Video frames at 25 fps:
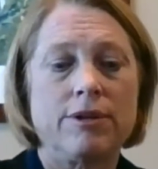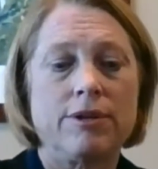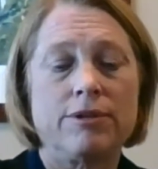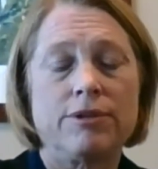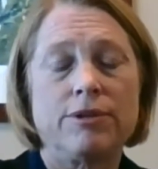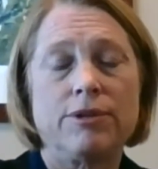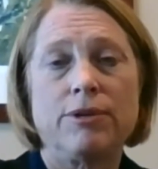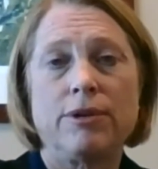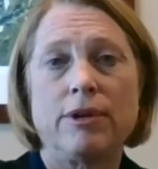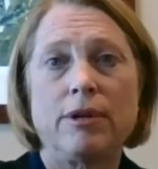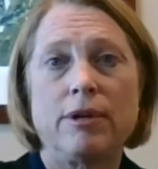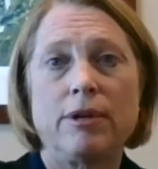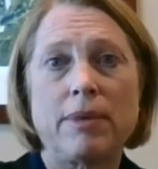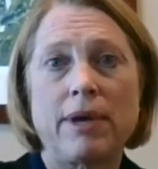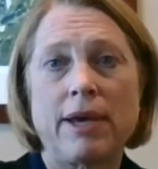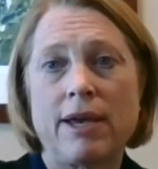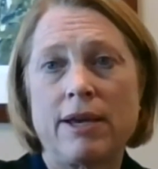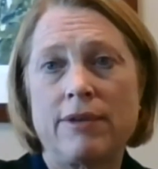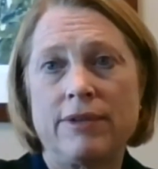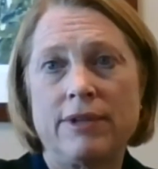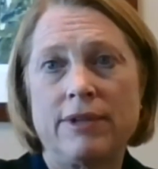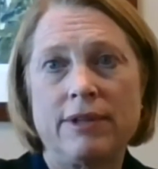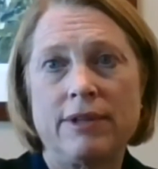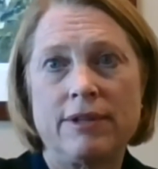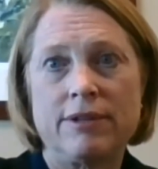you're doing it by
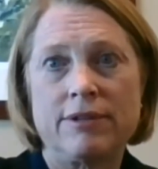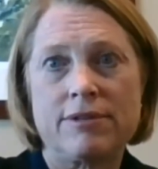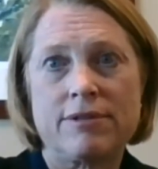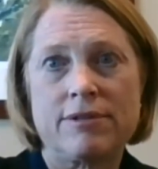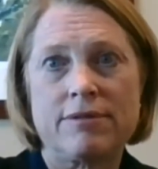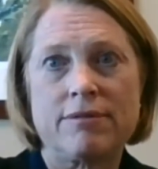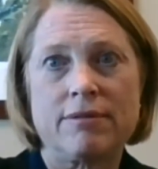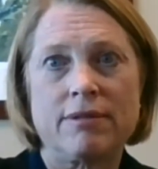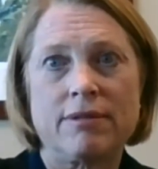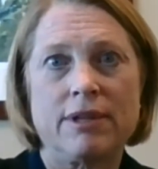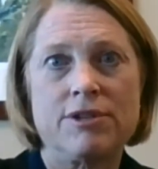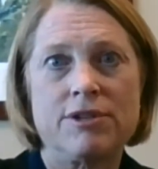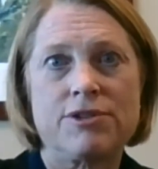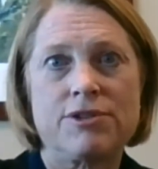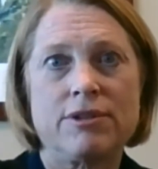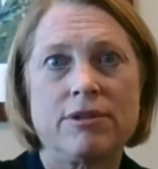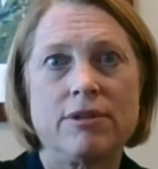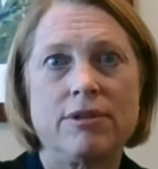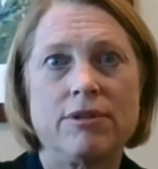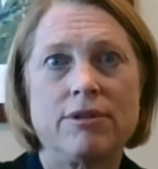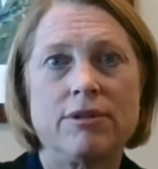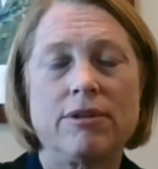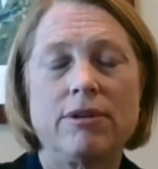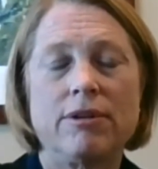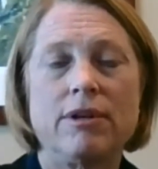having this lunch and
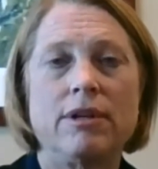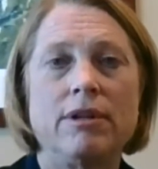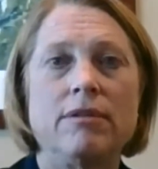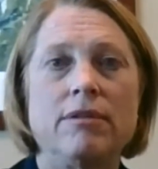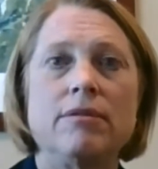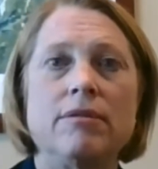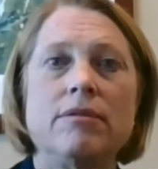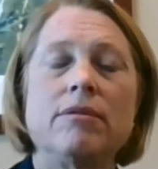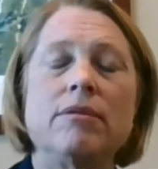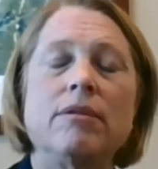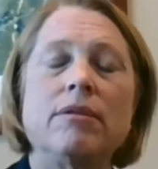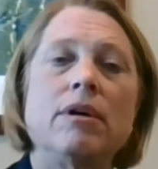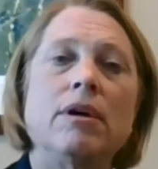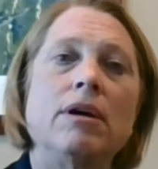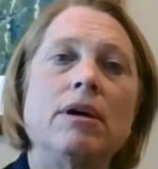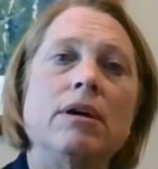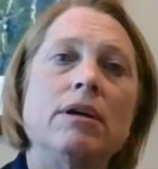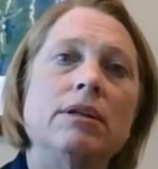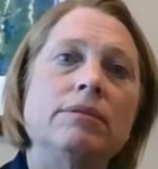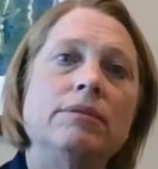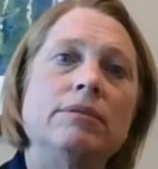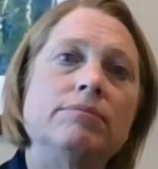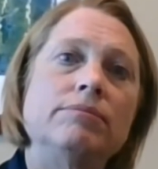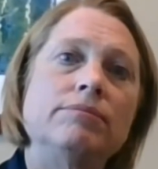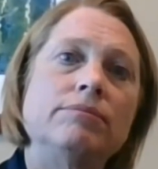learn and
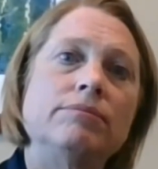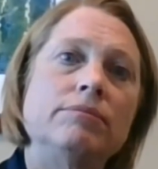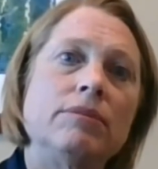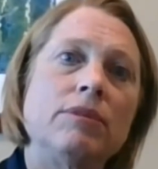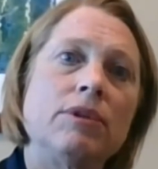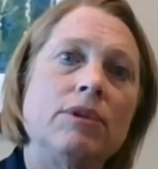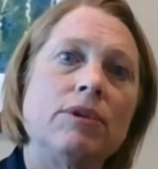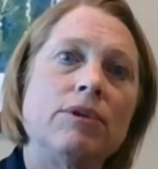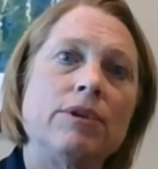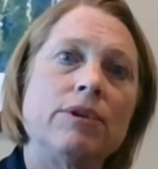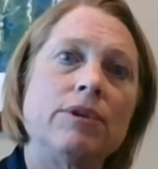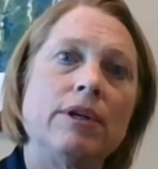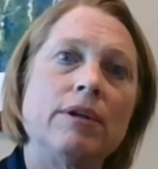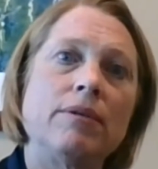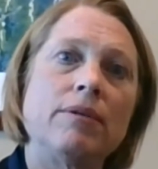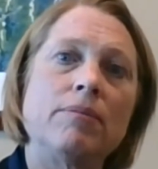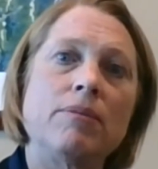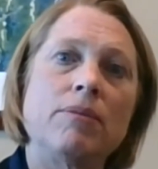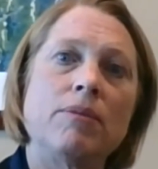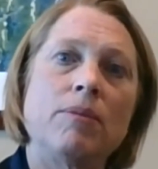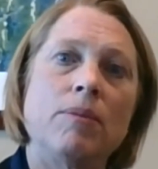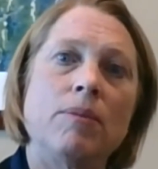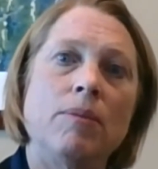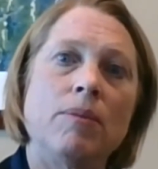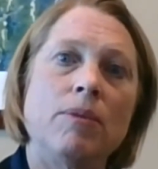learning
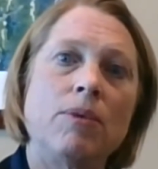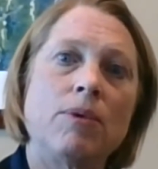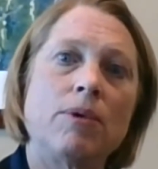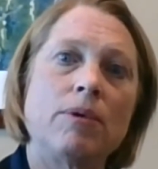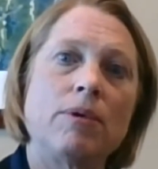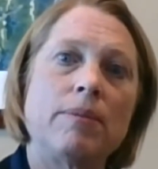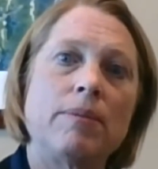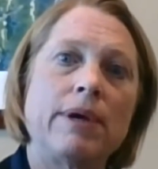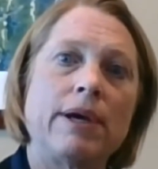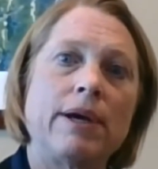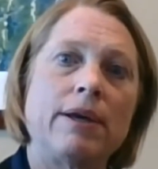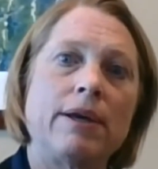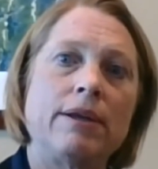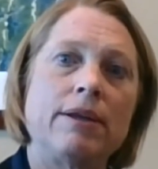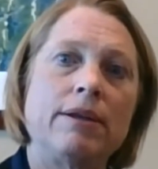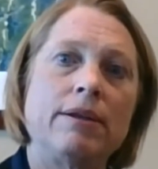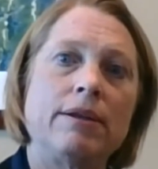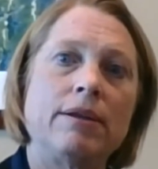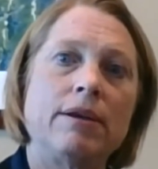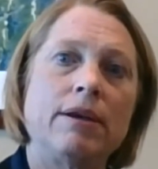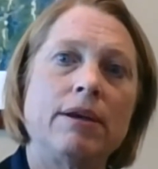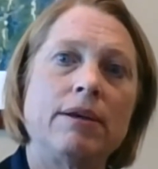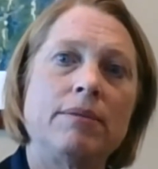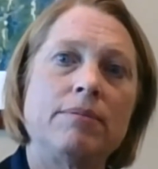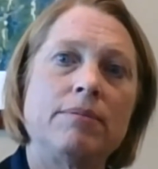more about it.
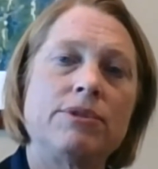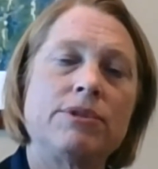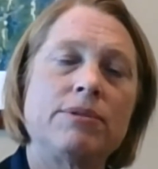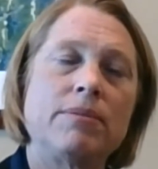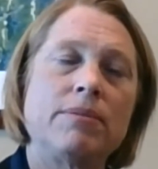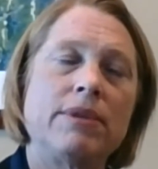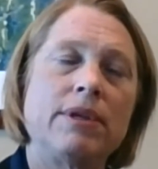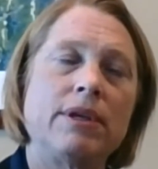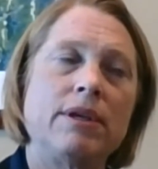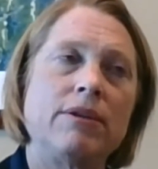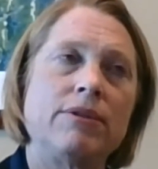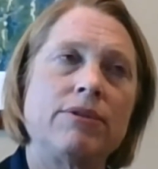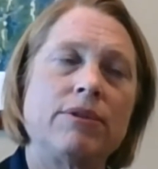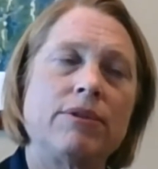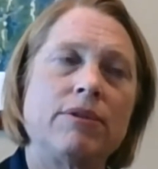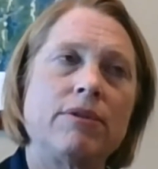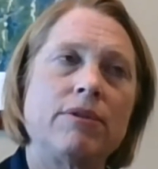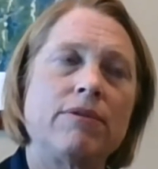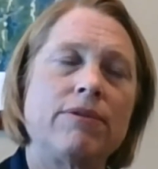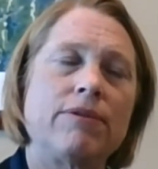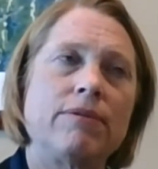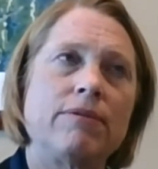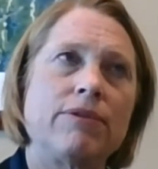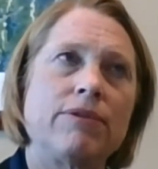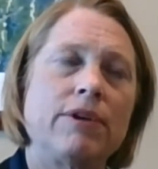Some things that
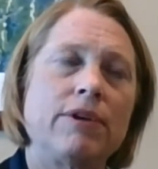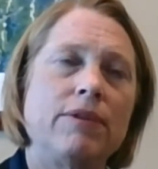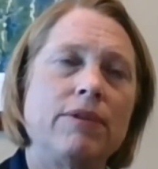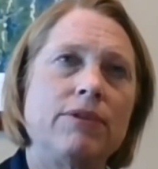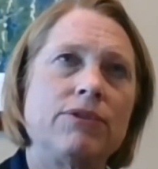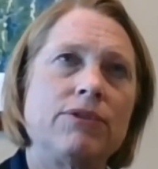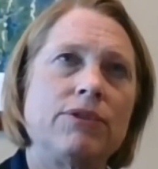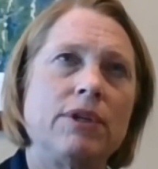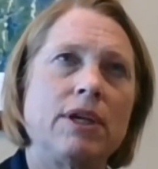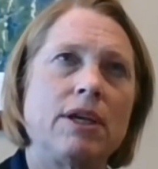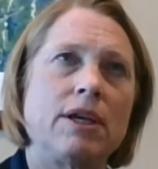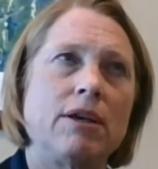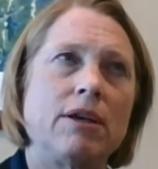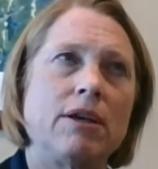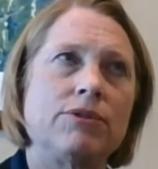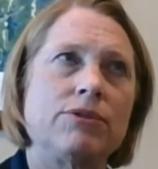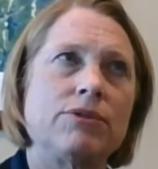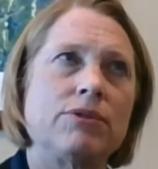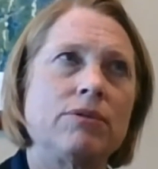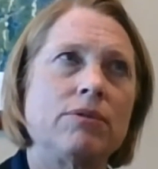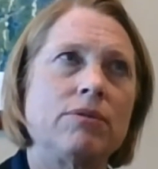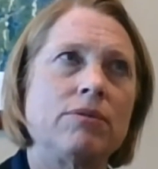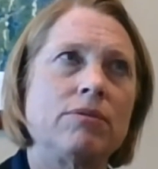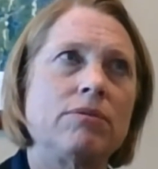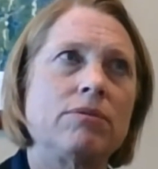are in front of the city
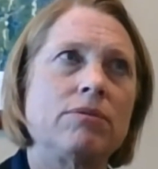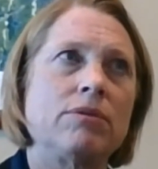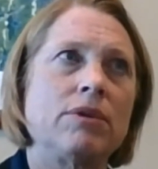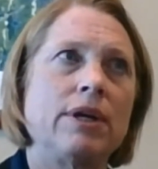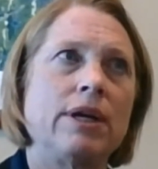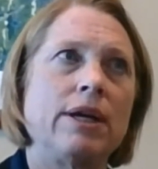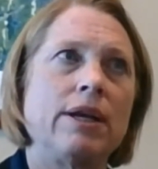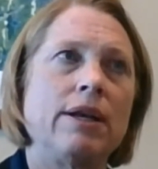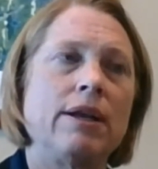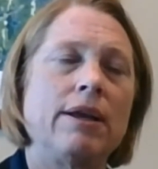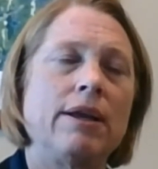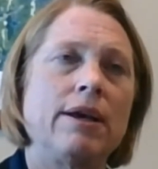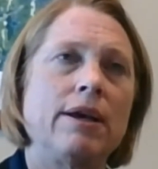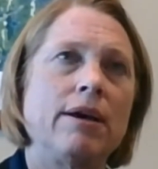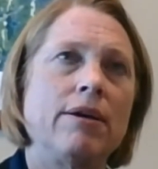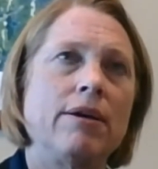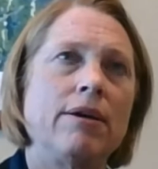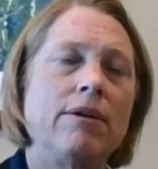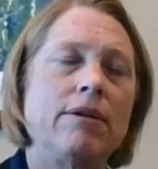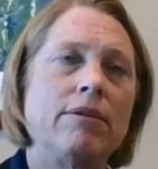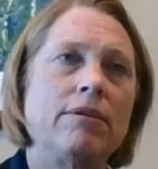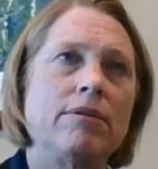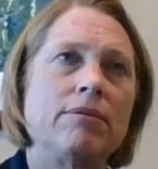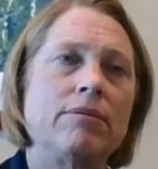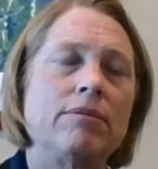council right
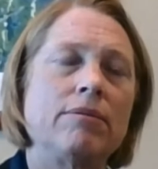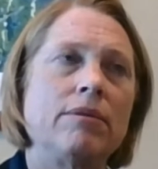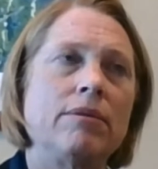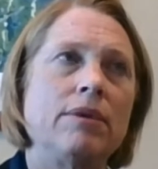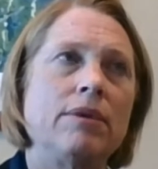now,